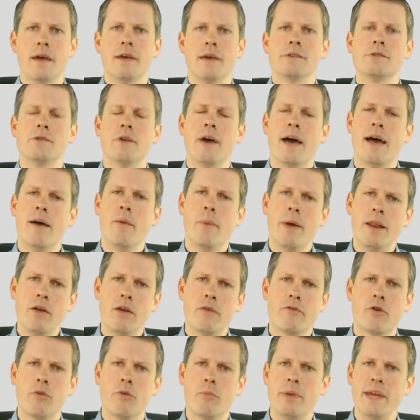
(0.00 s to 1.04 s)
So when
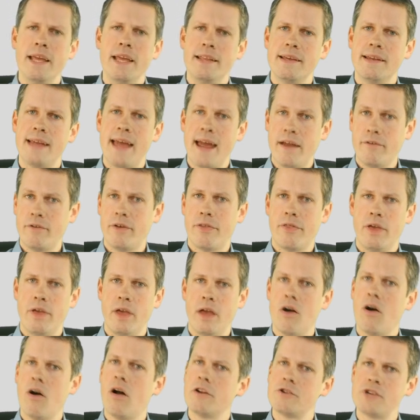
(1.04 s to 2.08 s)
you've completed
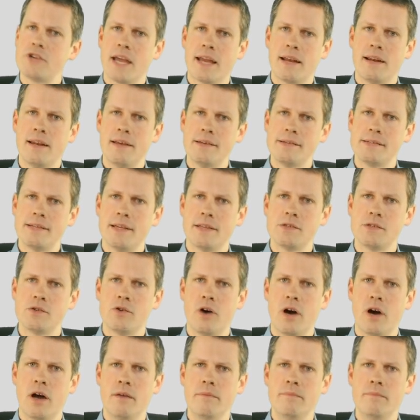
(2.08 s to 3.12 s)
everything, all checklists and
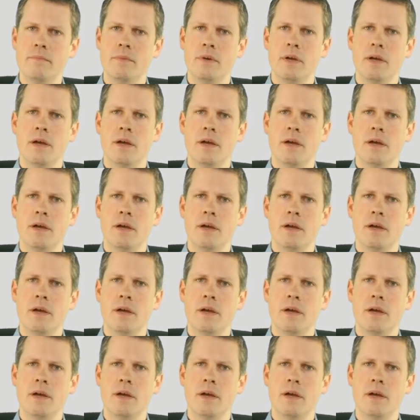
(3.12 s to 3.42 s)
so on,